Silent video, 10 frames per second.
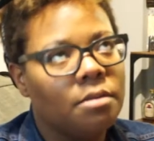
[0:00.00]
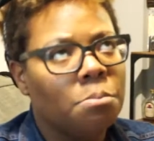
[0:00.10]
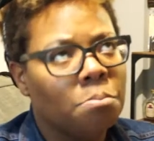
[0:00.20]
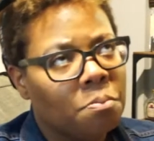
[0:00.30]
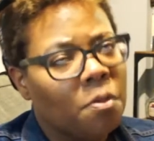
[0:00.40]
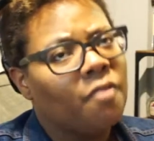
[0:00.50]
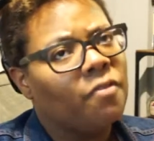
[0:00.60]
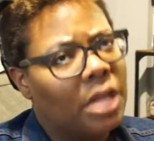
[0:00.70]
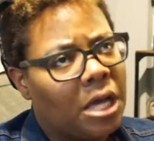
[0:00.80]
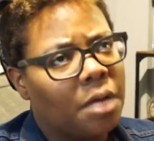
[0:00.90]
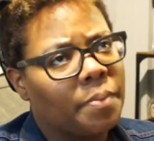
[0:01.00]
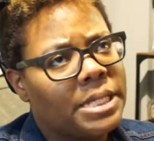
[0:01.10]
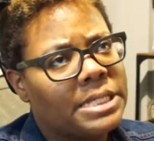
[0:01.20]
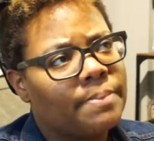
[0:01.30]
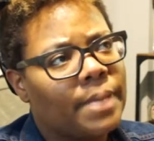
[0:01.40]

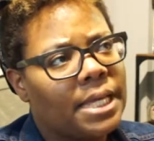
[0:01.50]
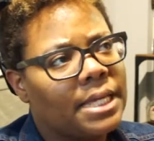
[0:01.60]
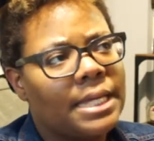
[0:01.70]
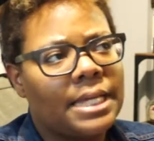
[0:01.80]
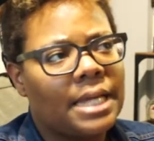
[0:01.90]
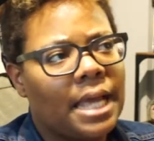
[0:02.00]
vlogmas but it didn't